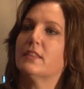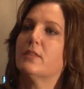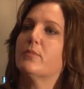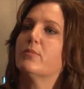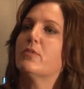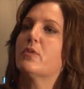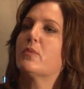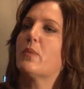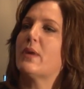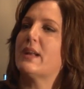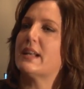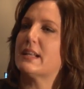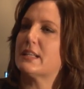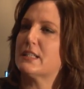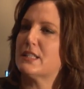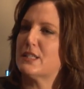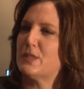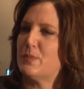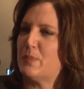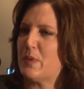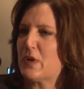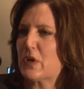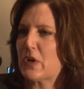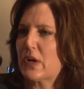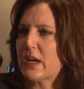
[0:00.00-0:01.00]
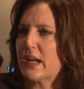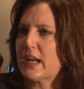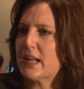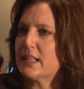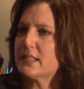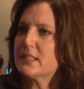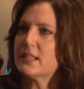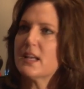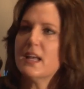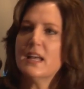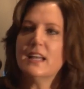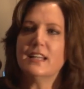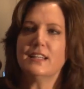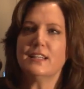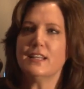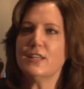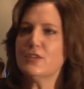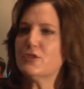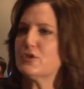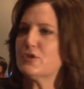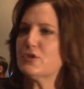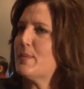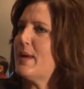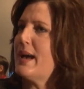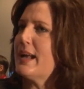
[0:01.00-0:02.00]
them the right experience,
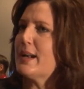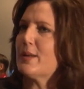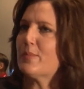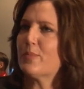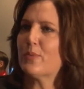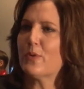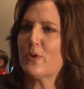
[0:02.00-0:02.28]
teach them how to